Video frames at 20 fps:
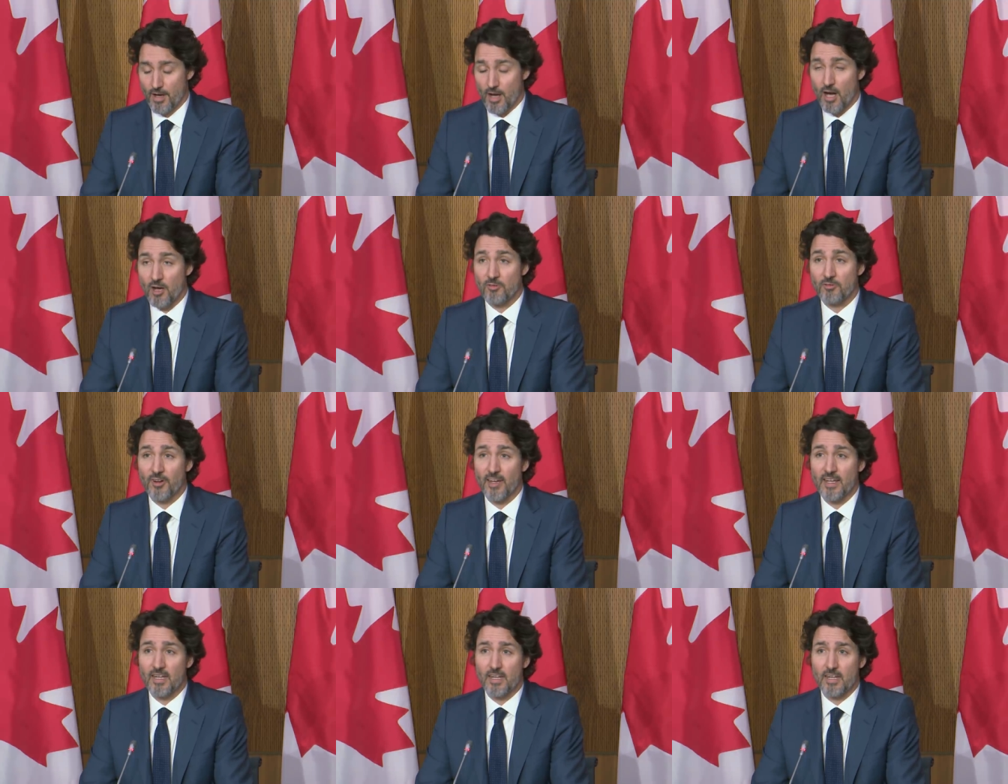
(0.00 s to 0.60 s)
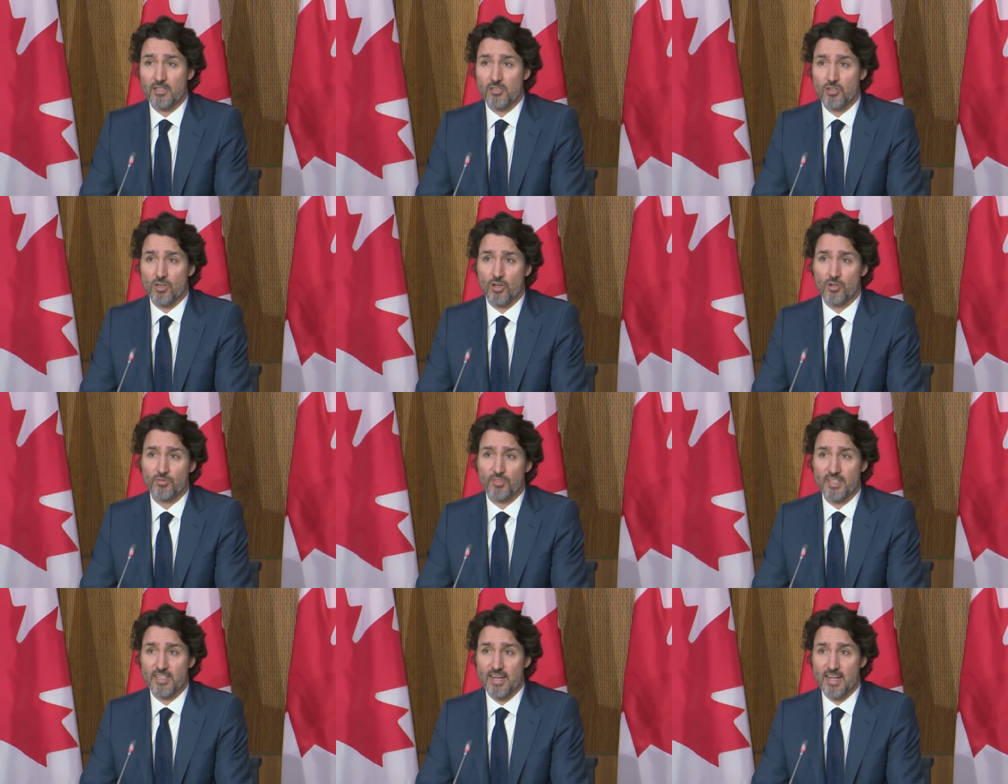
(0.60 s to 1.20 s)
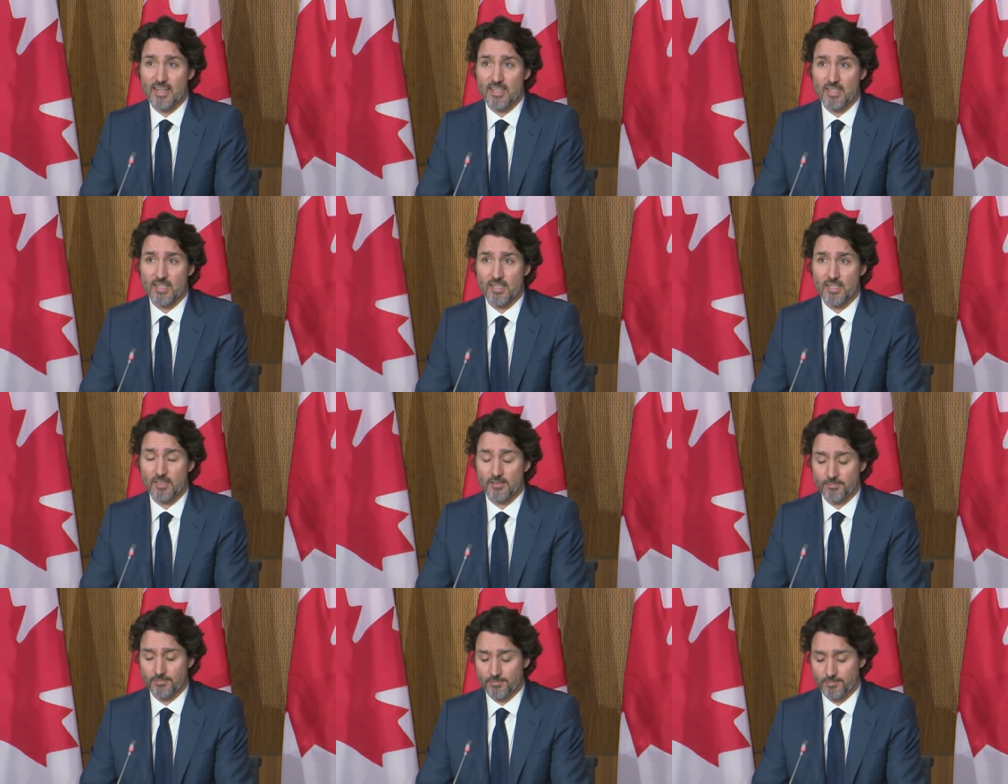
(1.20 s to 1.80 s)
Our fight against COVID
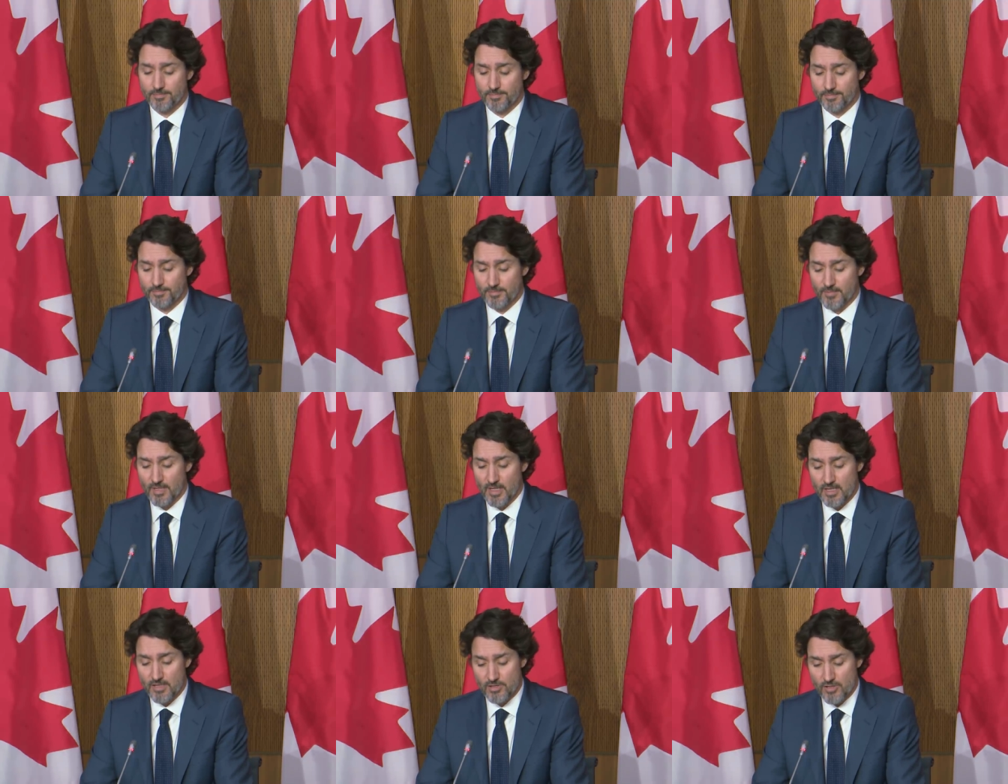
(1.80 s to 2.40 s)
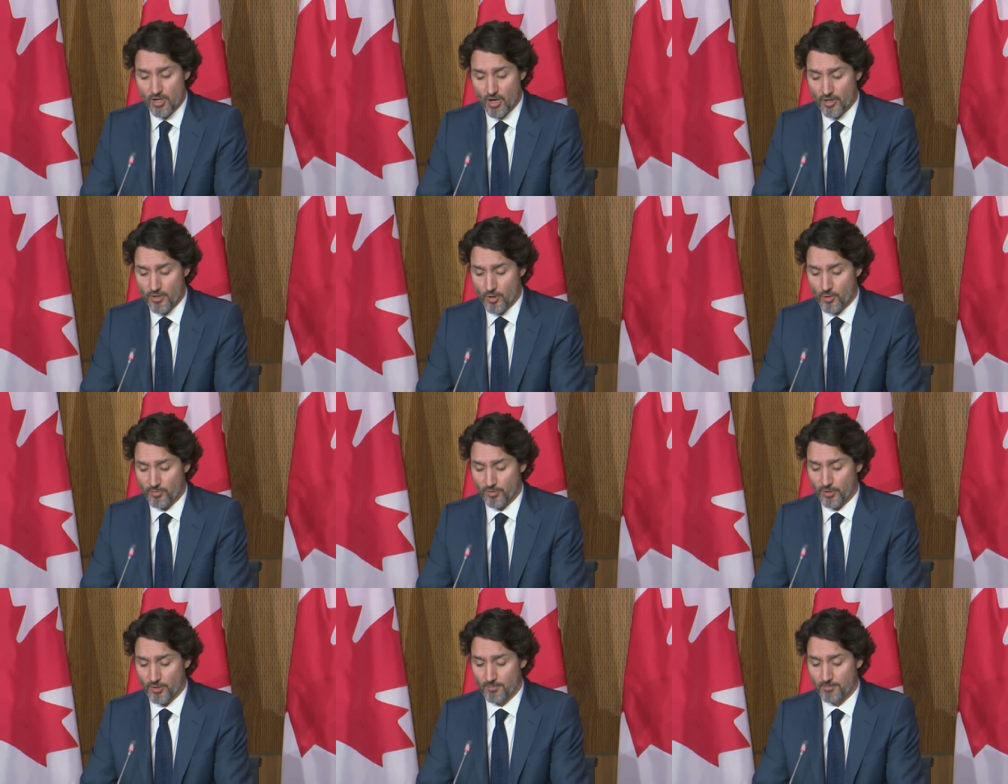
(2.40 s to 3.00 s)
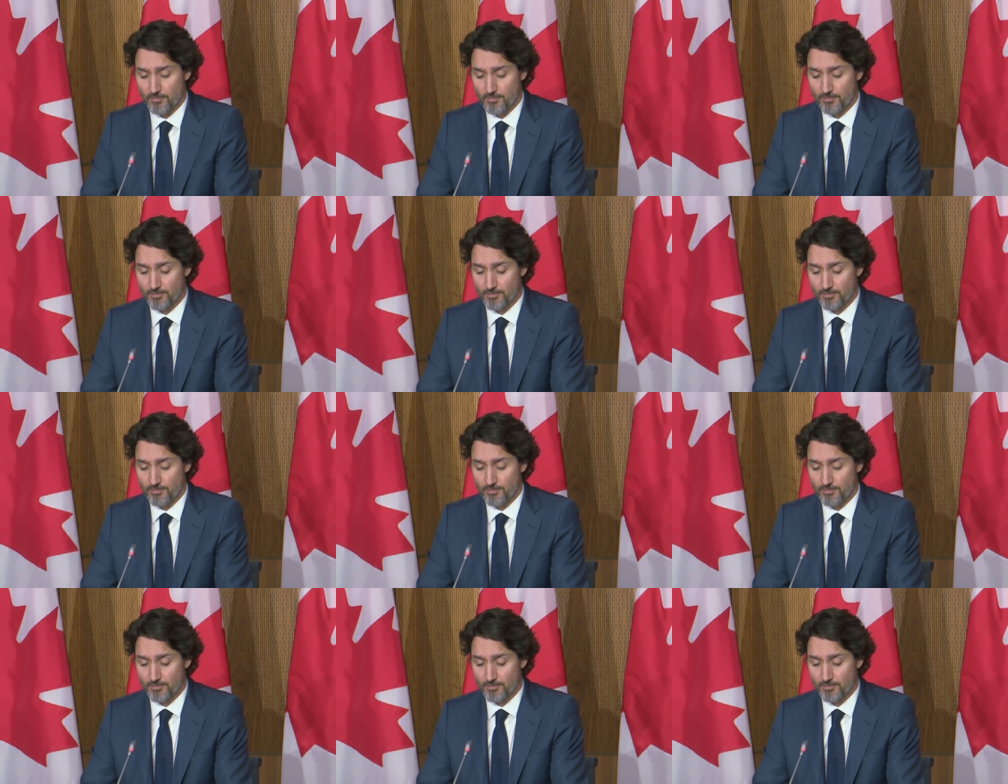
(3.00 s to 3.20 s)
nineteen is not over.